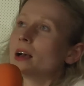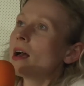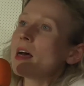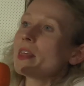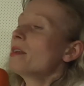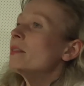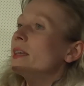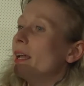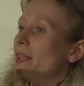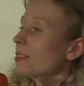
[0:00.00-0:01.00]
then in
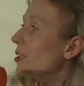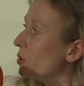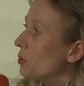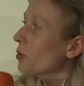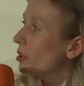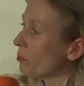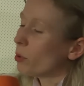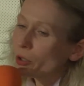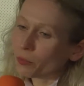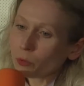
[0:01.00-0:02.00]
the end, you
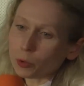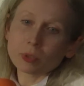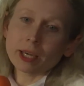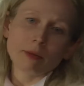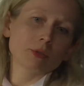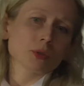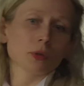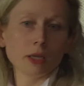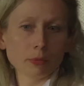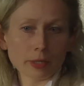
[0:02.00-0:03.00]
won't be able to
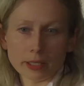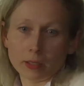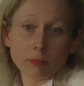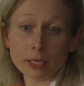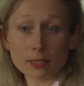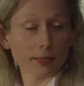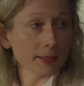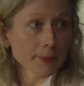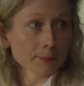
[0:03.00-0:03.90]
collaborate, basically.